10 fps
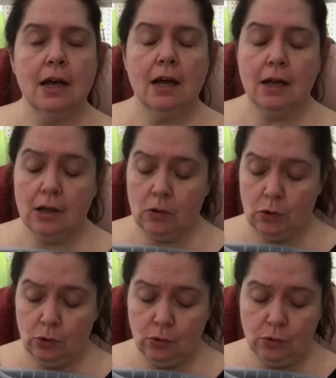uh,
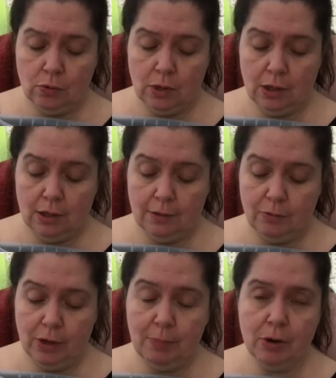who uh,
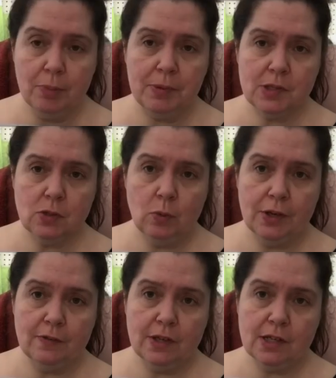repurposed
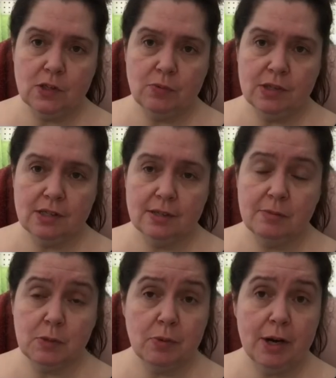one of these with some
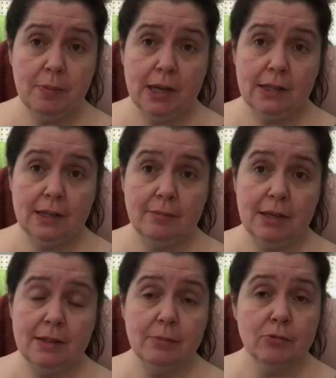spray paint and
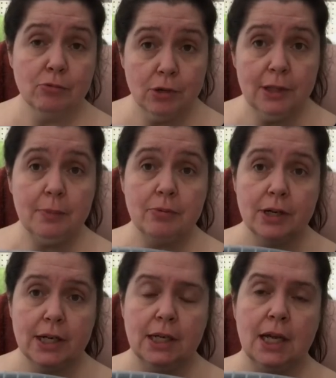made them really
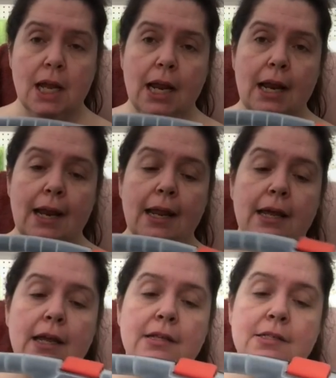pretty.
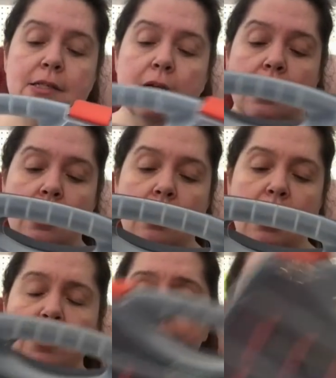And uh,
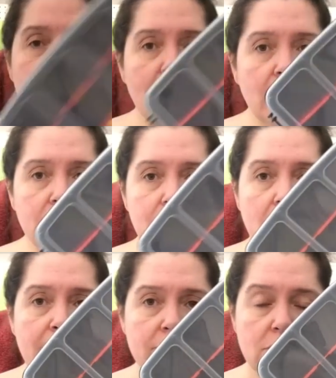I don't know if I'll
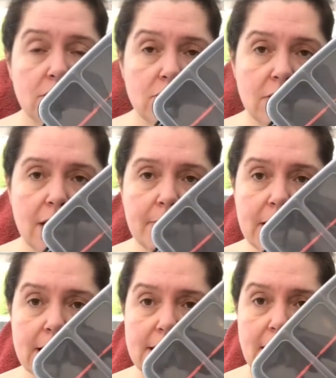bother to do that
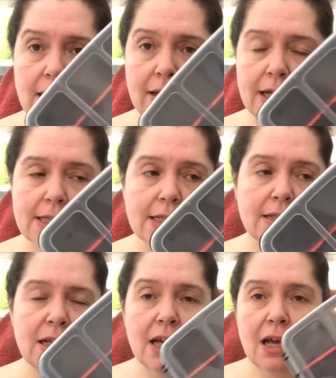because, I, like I said,